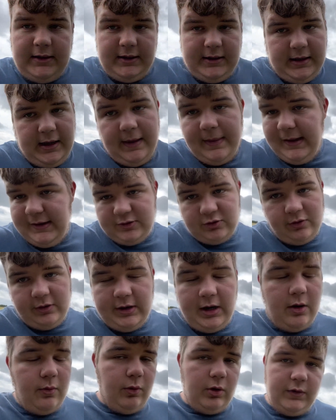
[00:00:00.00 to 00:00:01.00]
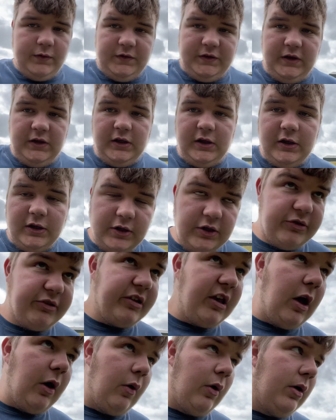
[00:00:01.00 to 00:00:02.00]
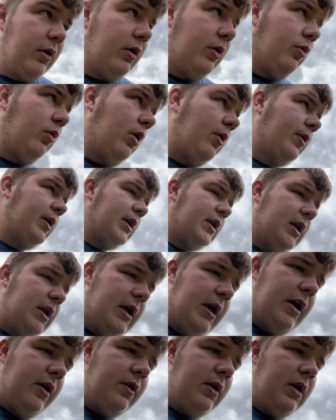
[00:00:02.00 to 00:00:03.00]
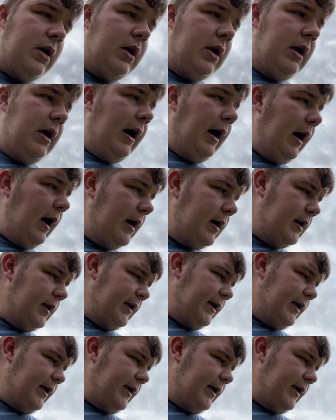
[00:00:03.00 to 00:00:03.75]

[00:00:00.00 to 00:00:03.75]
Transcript: And that's what we don't want. So, what we're going to do, I'm going to